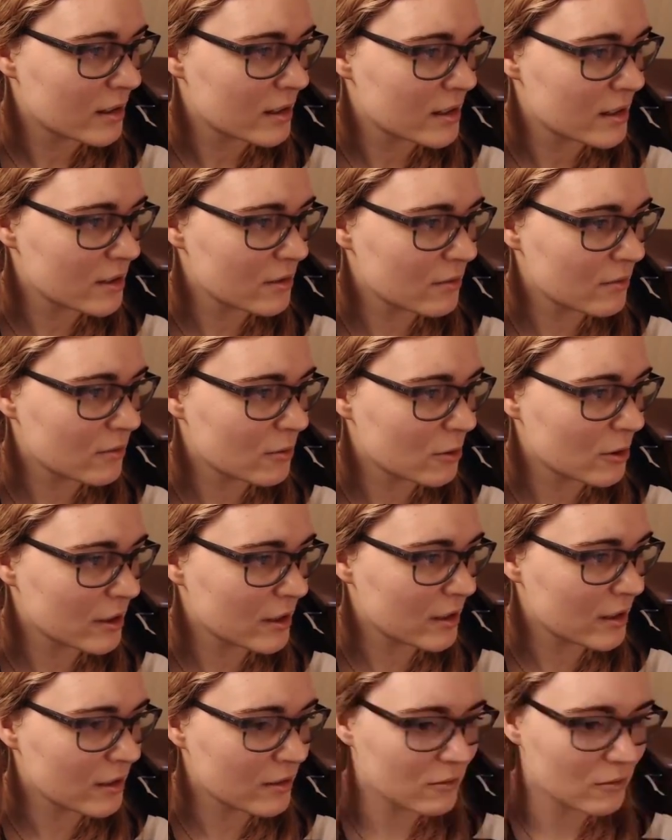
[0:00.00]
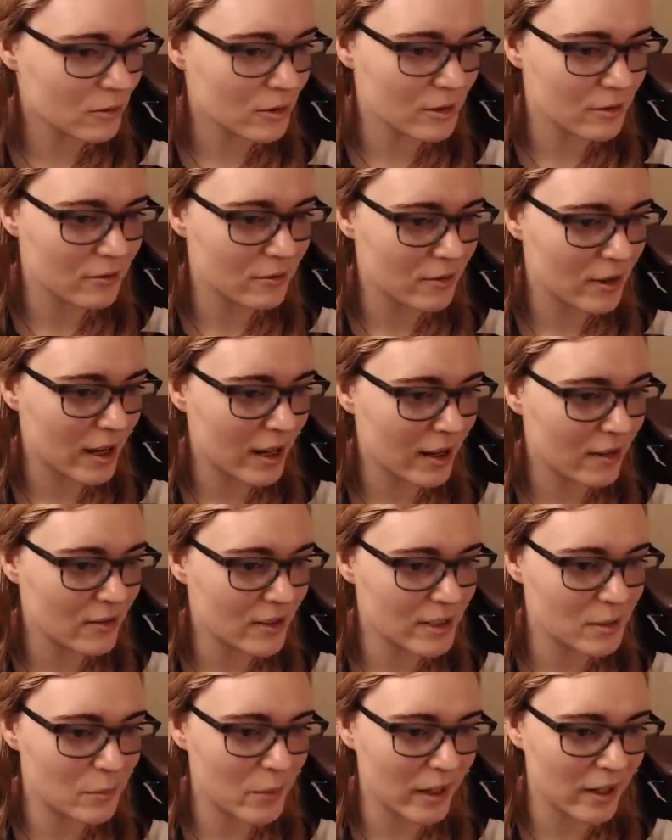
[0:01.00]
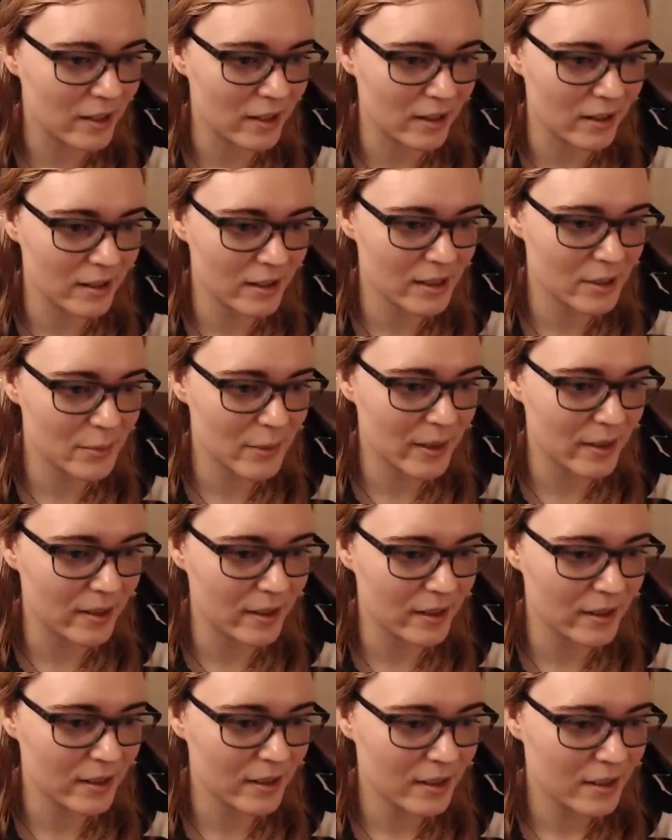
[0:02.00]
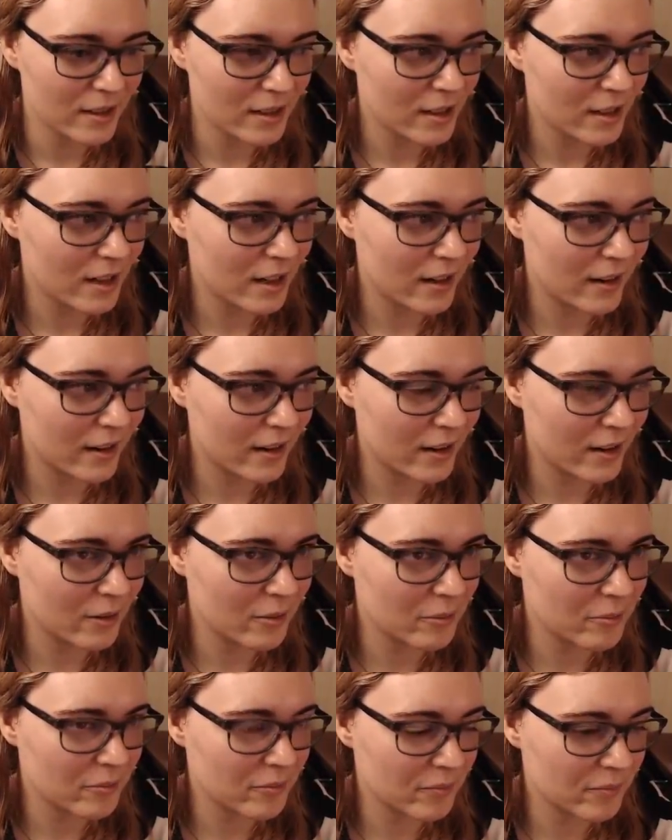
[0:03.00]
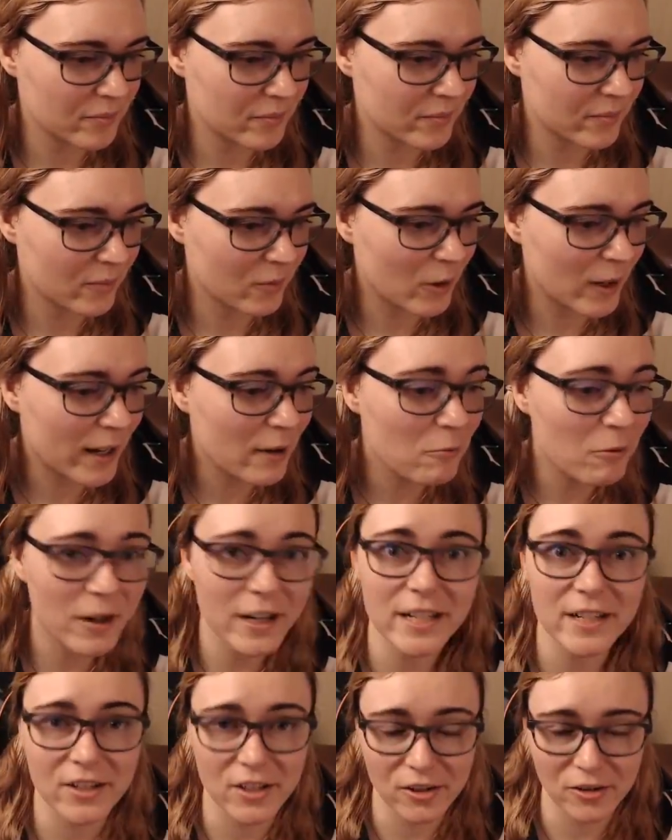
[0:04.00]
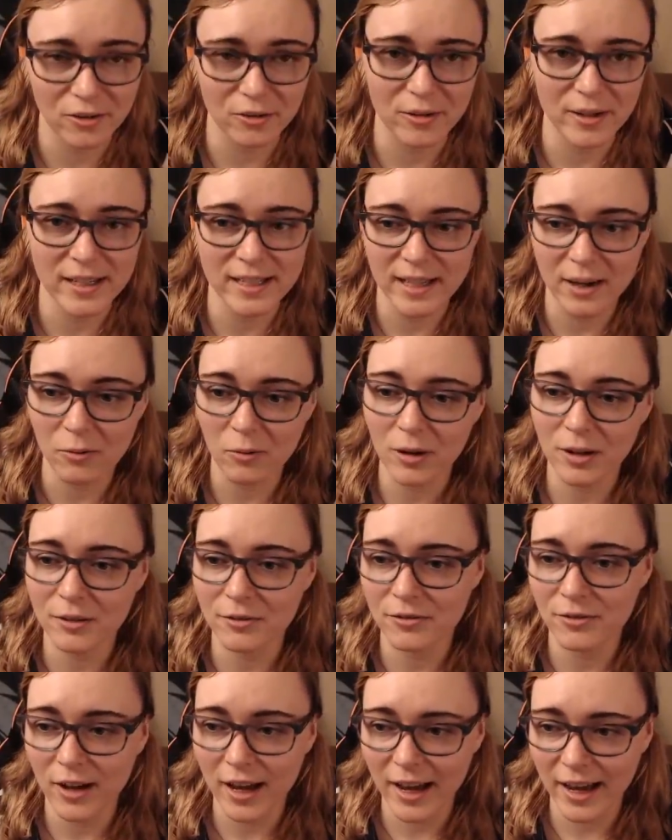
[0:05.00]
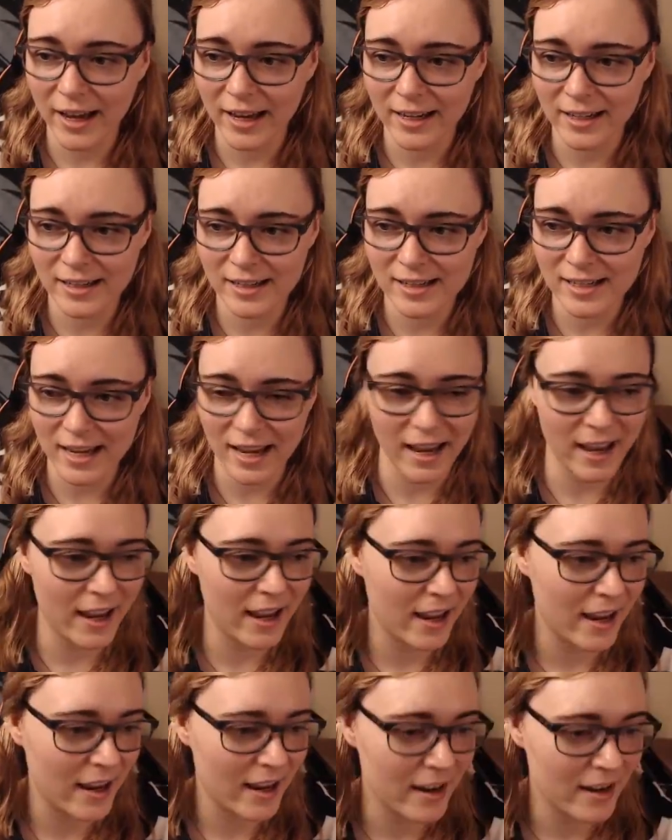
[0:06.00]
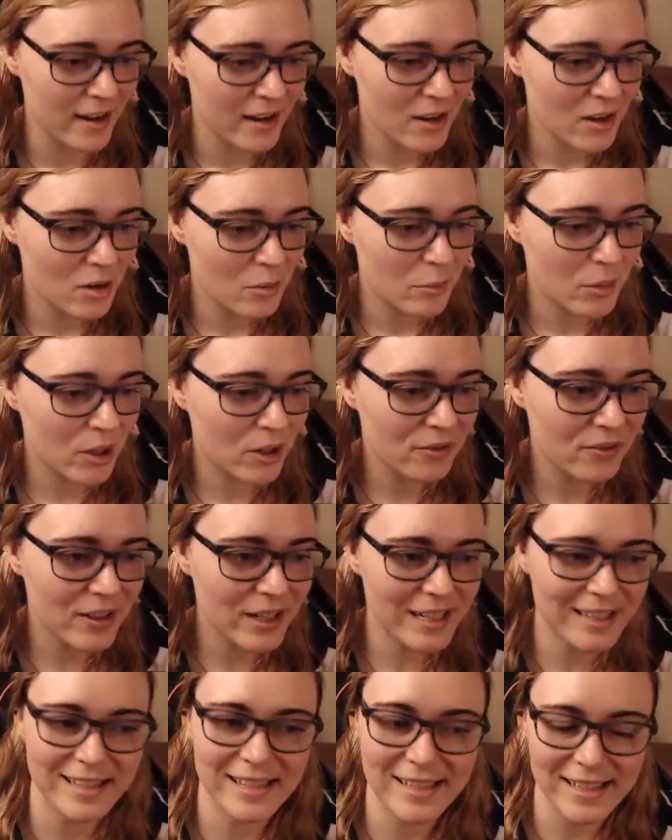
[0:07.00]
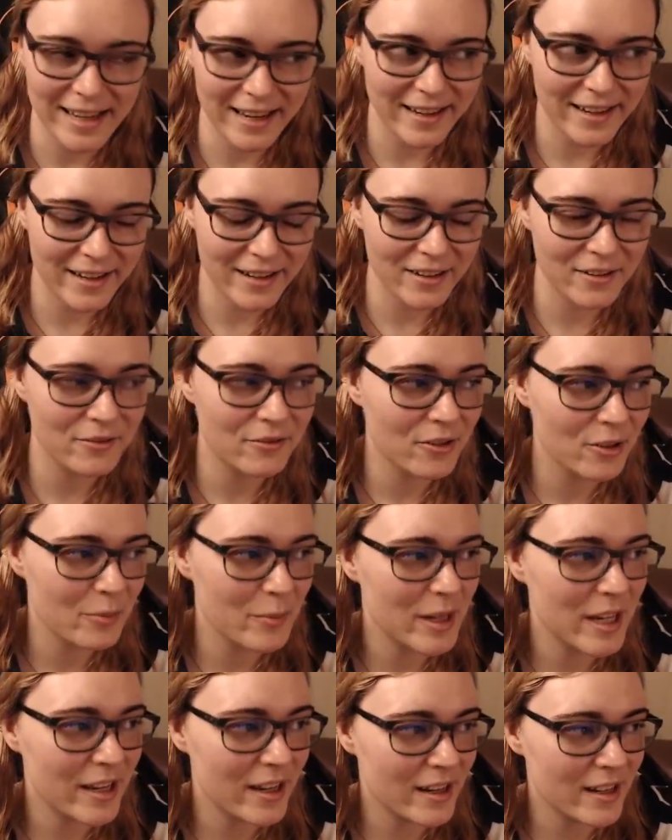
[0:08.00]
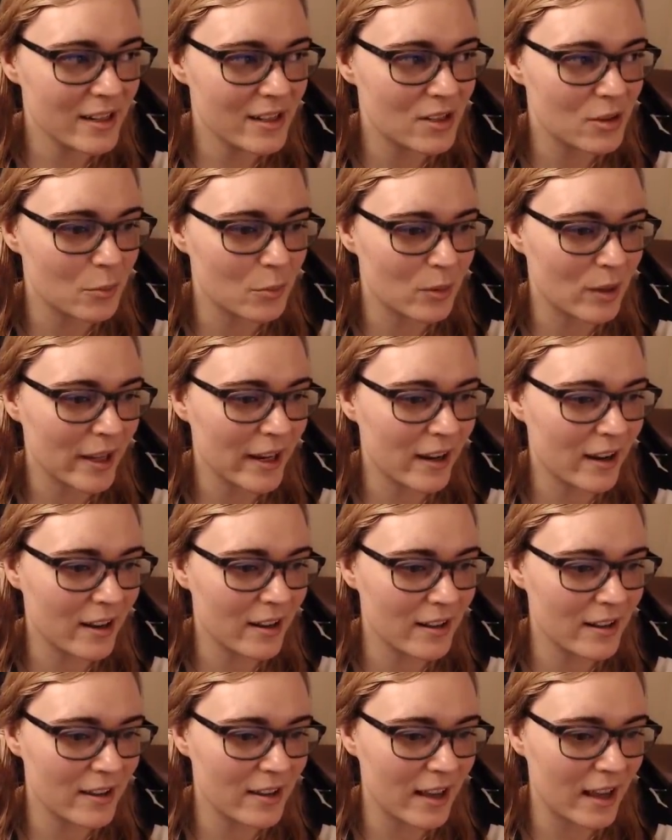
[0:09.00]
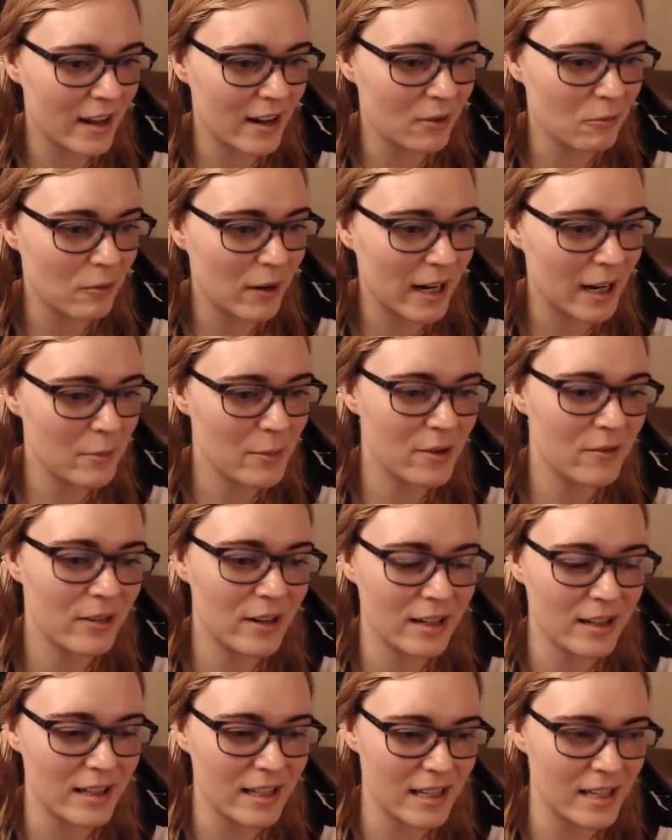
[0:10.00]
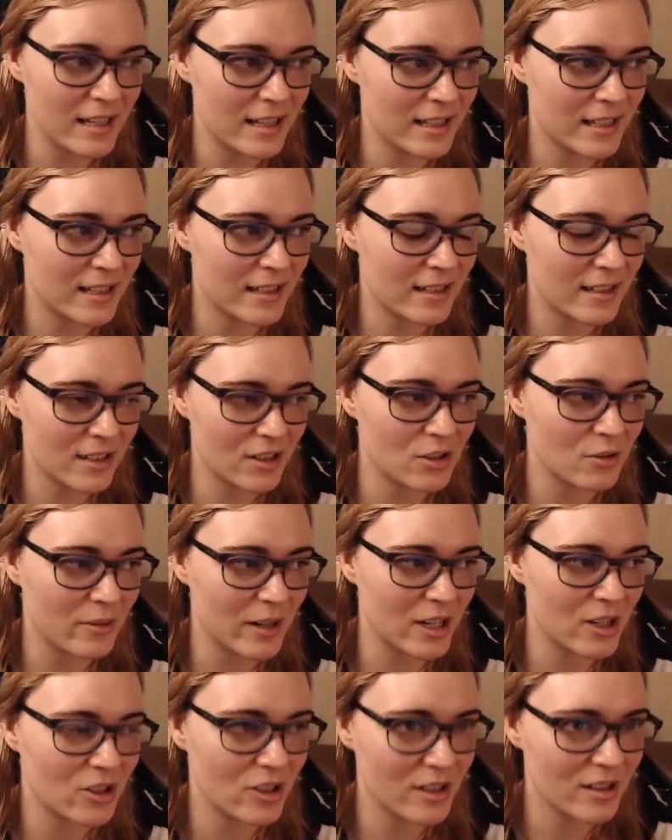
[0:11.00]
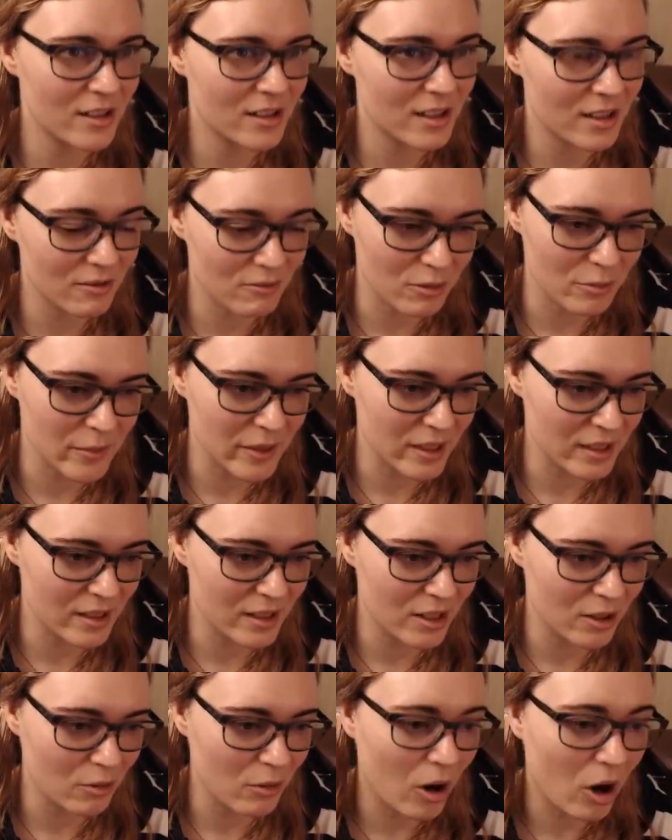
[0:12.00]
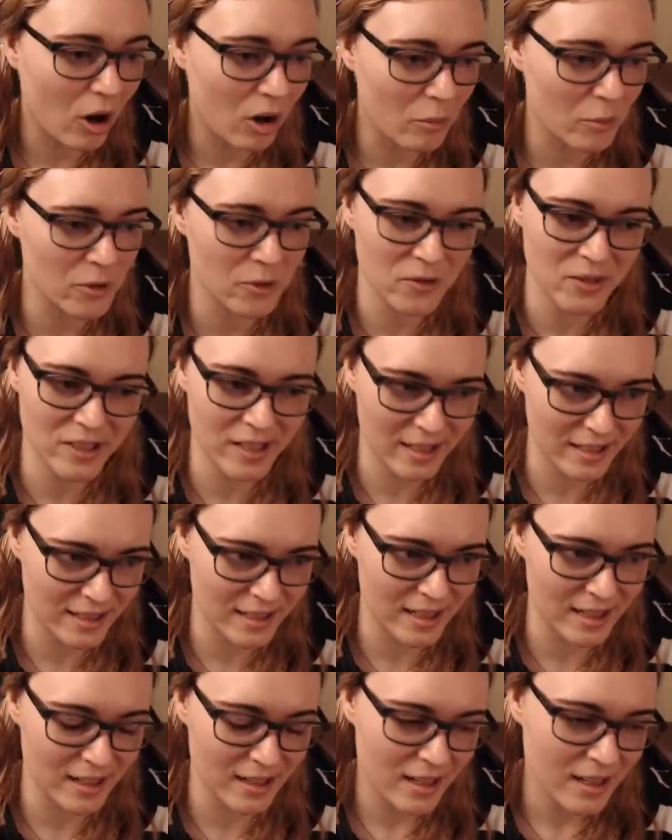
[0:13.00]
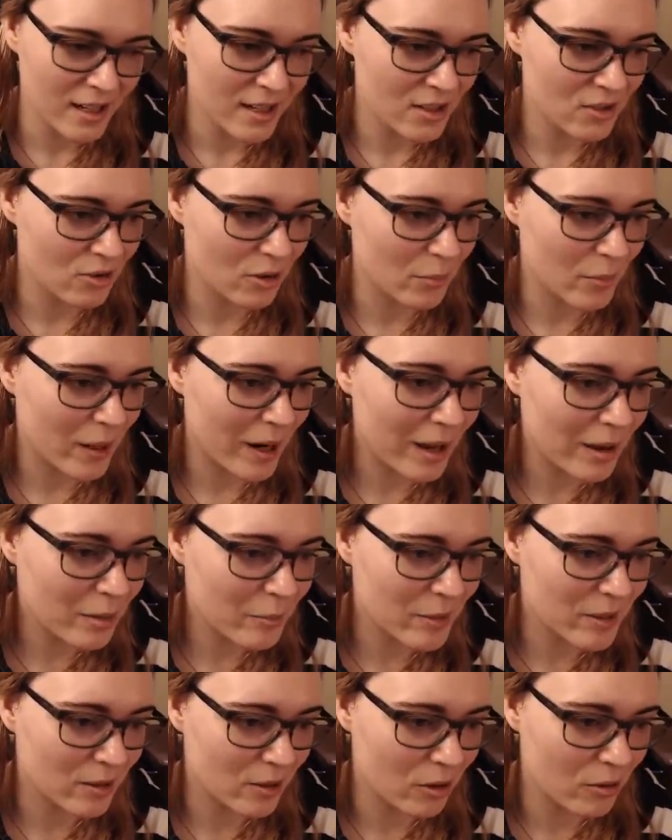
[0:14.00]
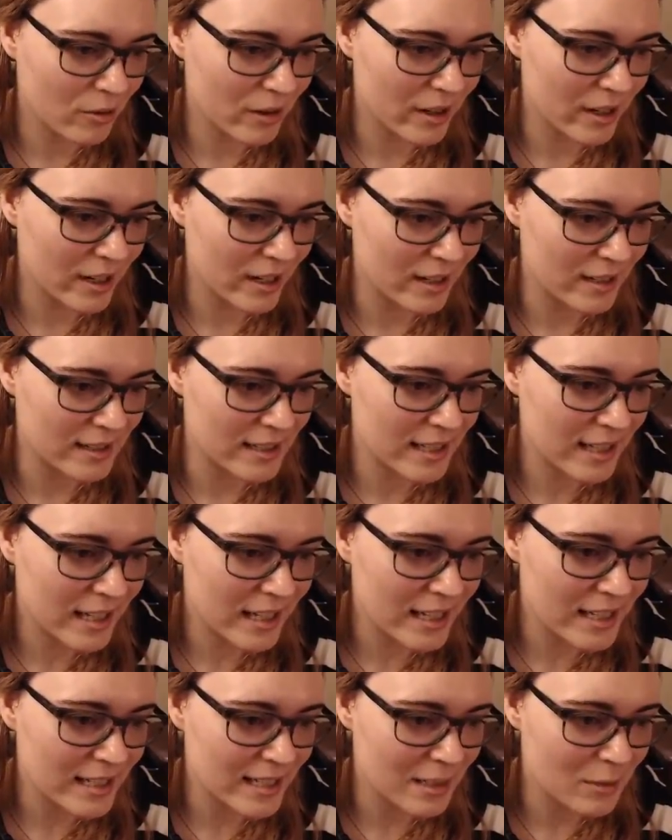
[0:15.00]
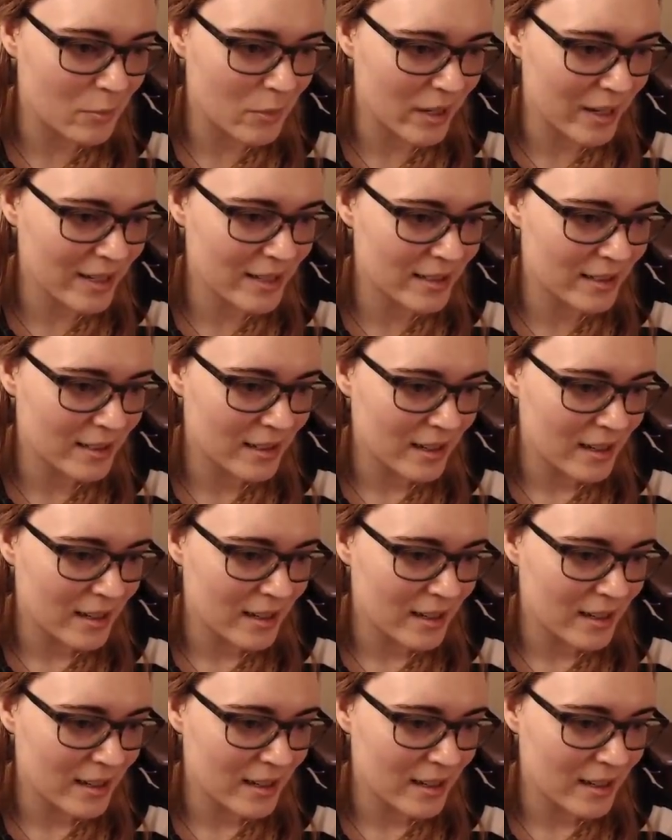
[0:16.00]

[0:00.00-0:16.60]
Still 40, 45. It's better. It's better. What I want to do is I want to find a perfect setting for me to play on that when I'm even in these situations, it will be, you know, almost 60. So I'll probably be lowering it a teensy bit.